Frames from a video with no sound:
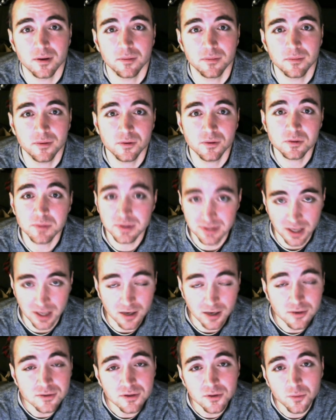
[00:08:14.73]
There was
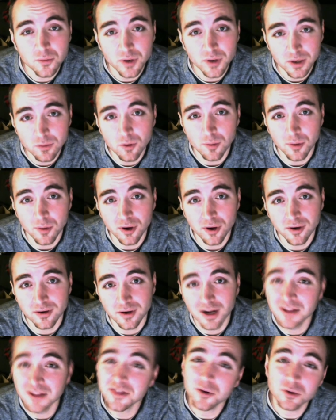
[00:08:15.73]
McDonald's on the way to Walmart,
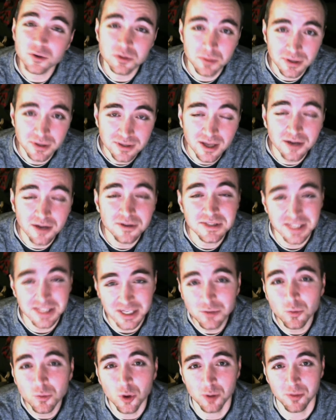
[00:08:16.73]
and there was a McDonald's
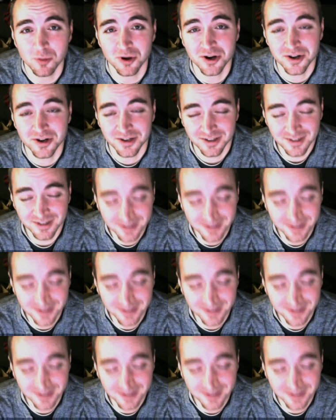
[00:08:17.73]
in Walmart.